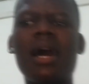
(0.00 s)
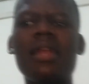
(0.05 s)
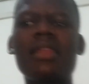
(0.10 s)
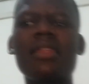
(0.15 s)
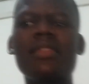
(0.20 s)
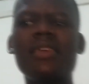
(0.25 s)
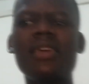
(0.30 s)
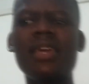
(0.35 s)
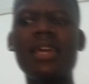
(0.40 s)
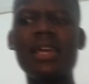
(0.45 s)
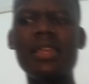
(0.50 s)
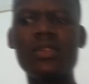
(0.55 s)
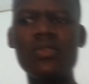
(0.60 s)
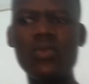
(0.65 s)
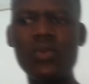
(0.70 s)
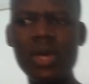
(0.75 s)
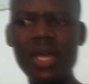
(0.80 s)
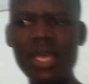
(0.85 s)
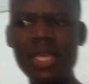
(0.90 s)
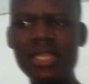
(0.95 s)
and they
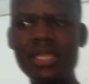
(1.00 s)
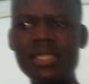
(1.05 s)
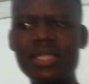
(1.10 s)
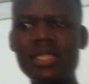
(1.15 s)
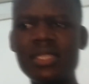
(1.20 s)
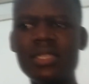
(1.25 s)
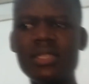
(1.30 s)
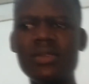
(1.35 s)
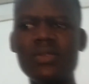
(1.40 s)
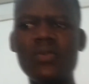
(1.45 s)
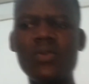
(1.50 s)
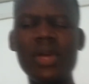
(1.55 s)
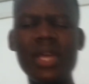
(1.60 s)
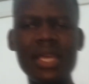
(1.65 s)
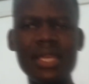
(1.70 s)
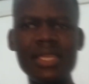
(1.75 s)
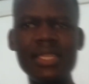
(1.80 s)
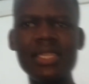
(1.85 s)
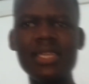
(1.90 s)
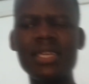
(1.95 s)
had weighed
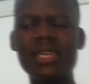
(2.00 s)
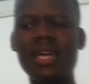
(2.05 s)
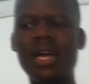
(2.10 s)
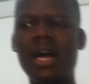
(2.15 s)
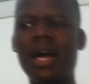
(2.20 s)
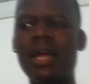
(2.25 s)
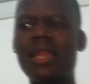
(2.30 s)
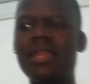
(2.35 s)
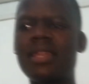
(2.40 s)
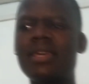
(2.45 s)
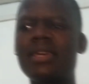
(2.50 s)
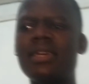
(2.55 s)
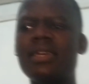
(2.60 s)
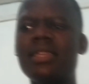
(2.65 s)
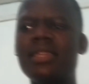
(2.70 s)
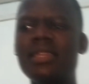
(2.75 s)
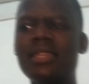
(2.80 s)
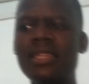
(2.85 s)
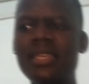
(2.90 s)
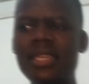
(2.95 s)
and
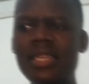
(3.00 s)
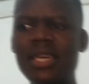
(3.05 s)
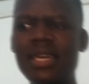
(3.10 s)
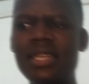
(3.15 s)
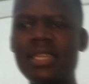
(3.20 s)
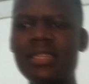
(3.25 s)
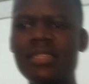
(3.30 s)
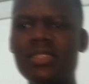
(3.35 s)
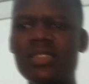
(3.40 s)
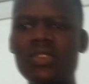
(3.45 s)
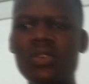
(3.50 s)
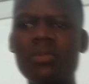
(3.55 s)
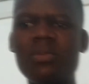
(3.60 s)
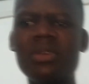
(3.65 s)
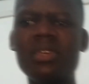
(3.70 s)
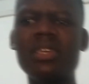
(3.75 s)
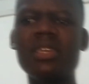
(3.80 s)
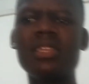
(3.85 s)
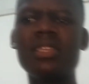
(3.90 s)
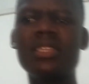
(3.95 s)
needed to
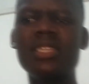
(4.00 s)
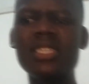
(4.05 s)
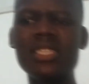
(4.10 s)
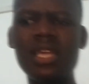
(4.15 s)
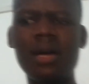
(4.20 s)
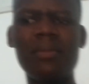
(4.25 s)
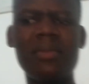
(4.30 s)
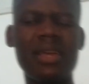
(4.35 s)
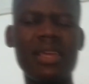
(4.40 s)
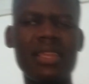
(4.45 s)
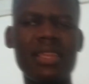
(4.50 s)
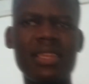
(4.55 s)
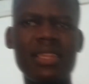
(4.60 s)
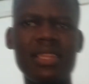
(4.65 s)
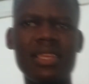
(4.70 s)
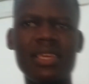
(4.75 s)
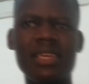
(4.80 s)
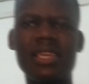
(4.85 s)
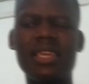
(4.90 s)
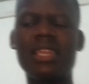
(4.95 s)
be
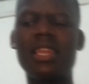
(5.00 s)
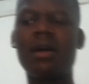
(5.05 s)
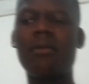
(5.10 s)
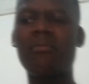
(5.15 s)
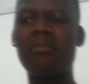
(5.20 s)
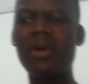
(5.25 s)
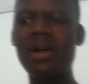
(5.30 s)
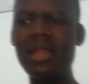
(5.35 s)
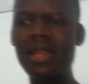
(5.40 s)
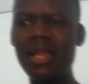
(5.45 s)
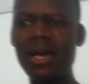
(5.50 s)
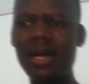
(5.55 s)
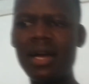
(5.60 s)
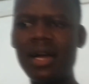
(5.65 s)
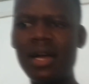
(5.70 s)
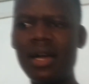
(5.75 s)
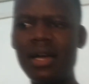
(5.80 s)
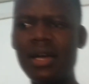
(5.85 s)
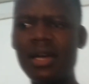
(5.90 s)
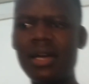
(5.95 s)
determined in a
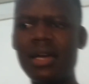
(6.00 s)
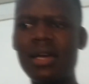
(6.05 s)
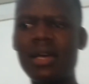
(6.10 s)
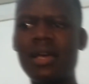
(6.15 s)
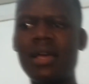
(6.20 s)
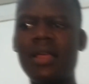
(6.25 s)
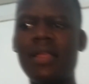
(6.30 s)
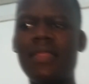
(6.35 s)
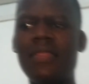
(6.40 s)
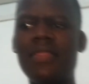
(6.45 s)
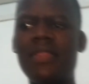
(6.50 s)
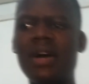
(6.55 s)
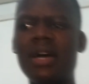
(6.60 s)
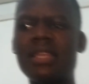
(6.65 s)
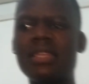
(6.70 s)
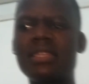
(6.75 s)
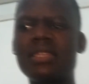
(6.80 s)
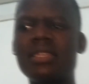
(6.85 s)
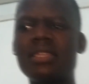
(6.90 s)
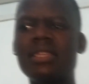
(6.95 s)
manner
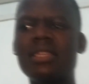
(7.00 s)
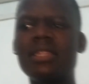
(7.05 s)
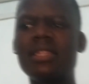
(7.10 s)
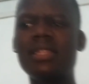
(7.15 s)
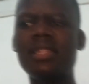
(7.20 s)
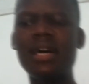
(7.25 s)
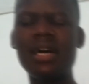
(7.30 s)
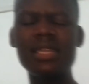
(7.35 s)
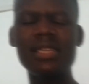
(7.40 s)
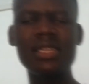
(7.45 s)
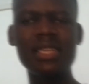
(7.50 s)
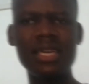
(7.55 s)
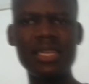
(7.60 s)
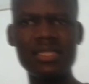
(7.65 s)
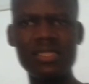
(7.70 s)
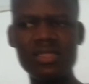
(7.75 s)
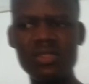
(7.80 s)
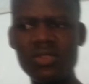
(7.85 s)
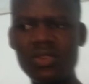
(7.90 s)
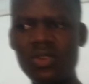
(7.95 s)
that
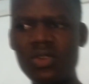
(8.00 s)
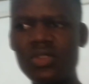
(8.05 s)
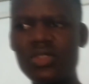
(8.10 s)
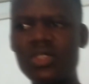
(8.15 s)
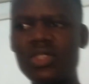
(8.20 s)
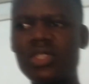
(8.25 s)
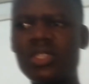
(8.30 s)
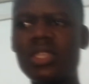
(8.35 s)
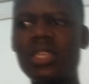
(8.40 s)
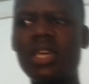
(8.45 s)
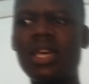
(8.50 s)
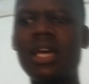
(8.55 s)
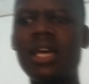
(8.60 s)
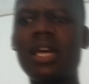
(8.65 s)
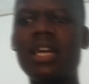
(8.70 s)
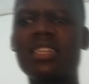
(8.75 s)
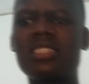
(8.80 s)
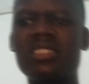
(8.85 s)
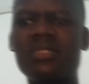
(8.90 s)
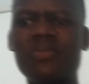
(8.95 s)
does not
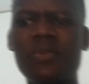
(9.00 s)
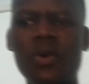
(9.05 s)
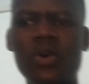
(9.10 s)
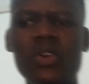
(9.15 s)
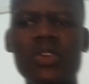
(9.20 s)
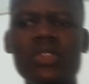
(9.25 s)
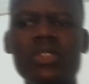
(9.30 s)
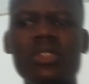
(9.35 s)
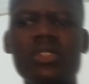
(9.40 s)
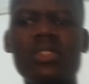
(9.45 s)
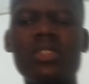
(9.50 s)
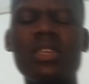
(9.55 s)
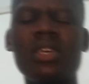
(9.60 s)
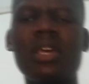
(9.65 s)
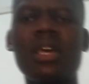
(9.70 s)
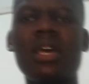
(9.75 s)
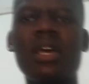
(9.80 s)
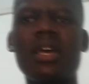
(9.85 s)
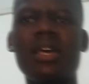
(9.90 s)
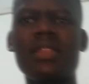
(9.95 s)
expose
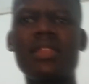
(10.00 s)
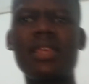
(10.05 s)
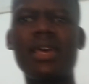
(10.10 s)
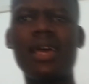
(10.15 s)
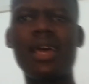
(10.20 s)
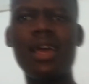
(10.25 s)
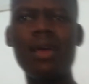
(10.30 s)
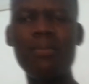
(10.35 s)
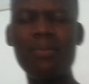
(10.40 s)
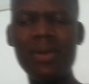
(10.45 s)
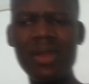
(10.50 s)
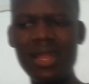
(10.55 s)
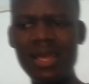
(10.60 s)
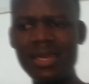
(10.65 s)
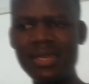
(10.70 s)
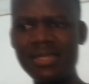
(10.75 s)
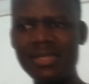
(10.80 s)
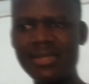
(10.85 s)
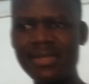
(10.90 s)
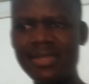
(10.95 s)
the
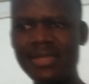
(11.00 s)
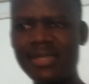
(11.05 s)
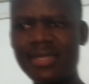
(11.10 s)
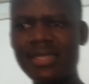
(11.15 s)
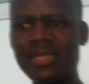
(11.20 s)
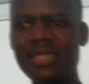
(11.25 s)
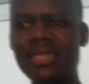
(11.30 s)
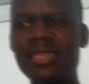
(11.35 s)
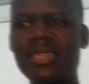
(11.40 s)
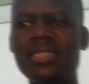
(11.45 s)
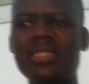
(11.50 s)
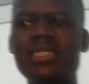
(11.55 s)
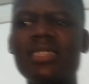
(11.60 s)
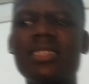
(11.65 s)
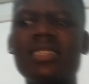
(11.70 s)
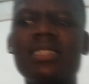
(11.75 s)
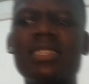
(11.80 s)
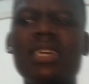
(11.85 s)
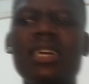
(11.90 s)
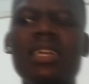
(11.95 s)
helpless
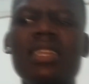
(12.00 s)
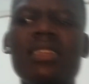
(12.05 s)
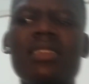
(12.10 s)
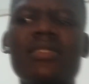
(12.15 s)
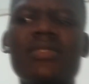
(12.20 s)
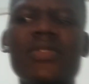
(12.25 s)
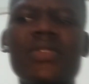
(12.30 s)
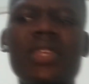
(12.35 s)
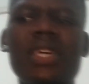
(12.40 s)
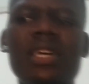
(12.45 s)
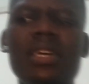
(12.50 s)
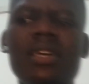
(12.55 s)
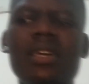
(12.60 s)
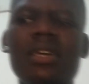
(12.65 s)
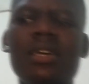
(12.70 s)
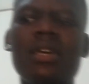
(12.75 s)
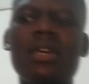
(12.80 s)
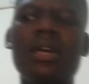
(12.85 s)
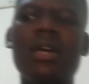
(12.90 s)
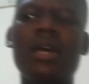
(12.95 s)
citizen to the
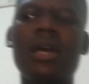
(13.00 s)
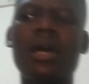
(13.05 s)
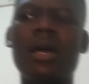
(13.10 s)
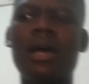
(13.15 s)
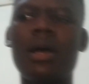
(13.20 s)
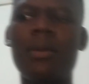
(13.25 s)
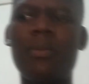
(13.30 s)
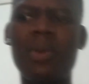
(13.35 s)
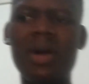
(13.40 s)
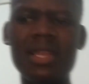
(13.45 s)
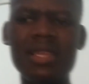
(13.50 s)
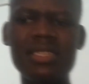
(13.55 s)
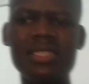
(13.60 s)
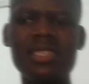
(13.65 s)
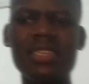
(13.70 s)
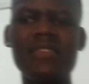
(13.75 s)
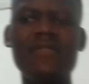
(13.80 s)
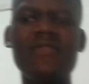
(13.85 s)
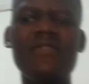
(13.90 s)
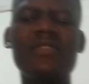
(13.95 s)

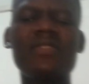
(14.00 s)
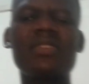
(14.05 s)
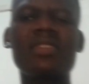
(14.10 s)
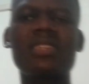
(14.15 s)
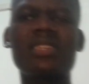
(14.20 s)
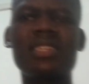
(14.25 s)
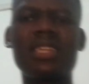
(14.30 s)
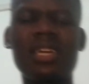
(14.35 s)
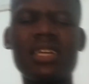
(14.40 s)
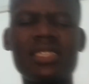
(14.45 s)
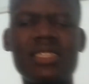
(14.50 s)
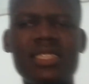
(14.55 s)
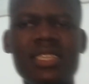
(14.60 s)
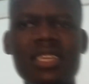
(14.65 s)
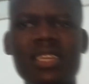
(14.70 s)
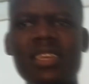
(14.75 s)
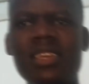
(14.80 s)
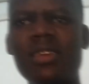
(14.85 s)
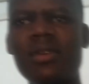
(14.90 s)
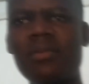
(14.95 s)
punitive
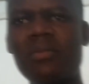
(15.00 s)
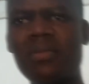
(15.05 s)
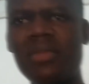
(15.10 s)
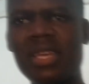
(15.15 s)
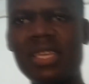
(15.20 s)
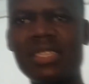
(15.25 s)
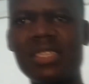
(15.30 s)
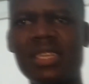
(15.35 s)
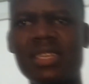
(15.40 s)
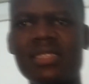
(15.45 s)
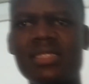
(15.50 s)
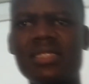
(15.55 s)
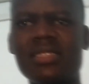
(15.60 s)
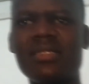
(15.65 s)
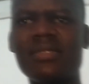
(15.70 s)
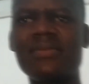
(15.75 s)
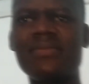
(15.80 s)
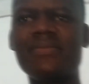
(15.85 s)
taxing measures.